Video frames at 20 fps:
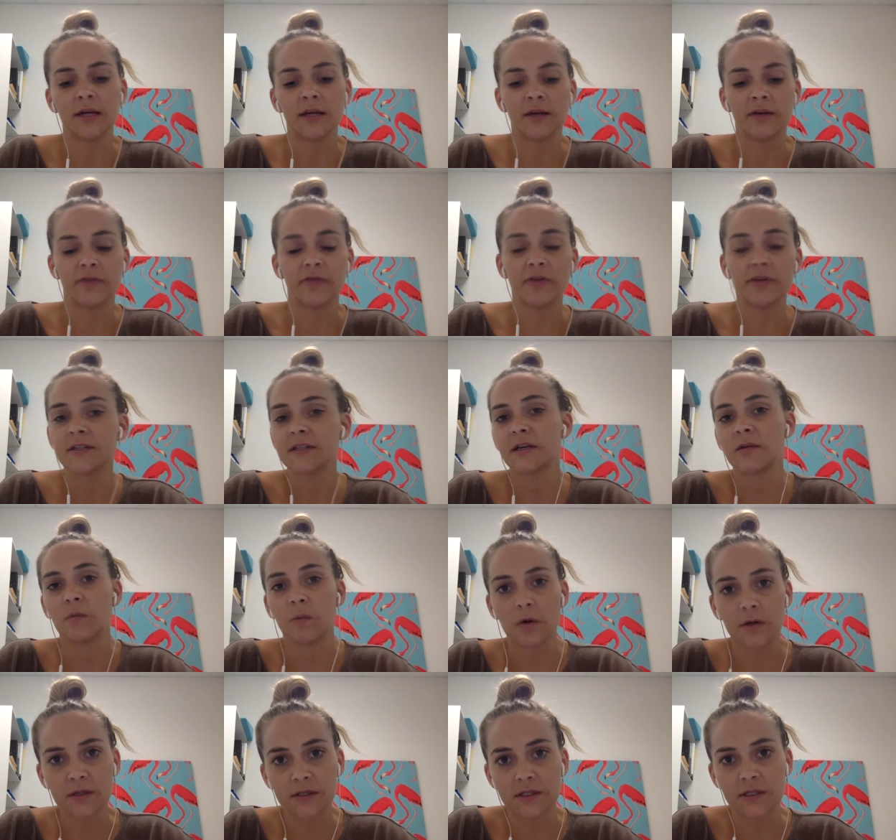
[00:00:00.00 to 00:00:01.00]
Firstly,
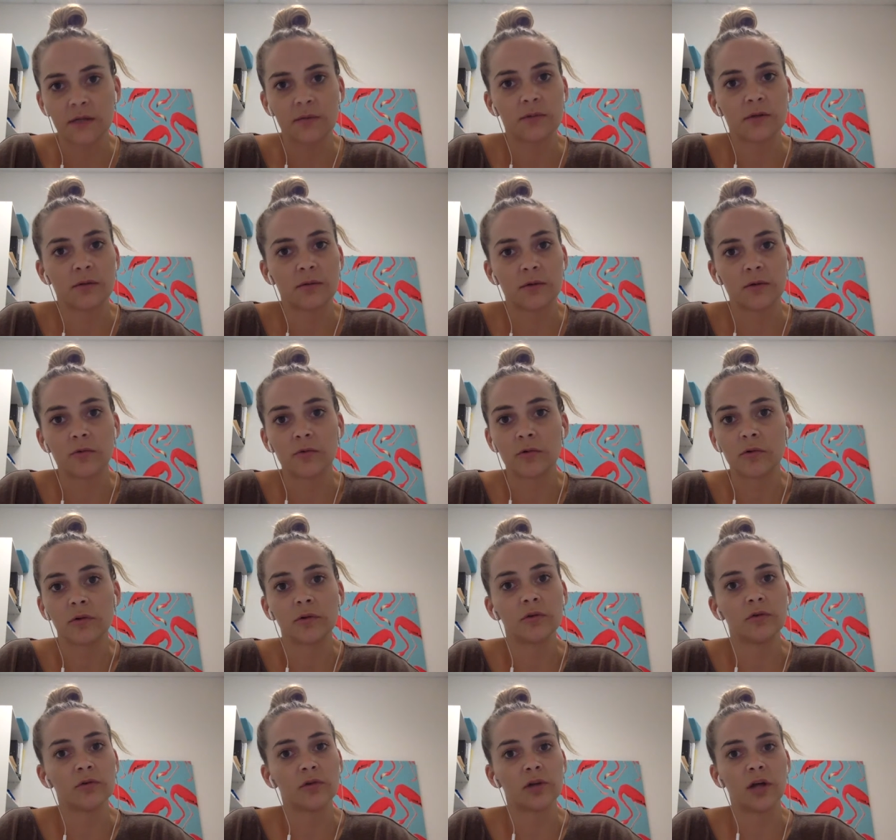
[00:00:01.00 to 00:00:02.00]
what does the abdominal wall
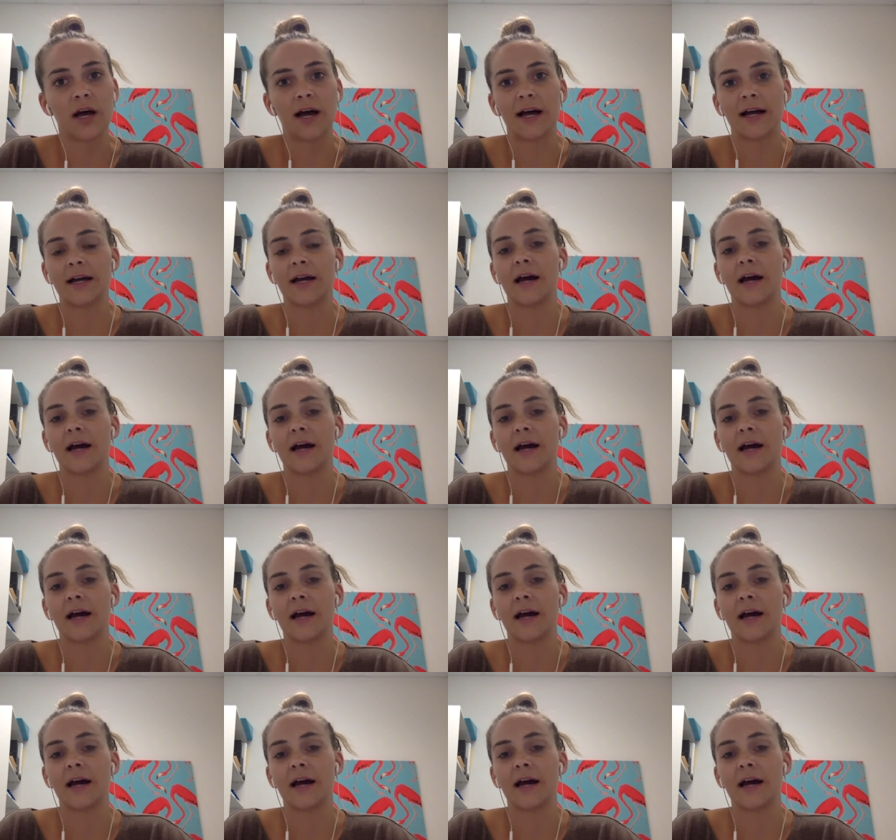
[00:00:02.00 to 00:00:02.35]
look like?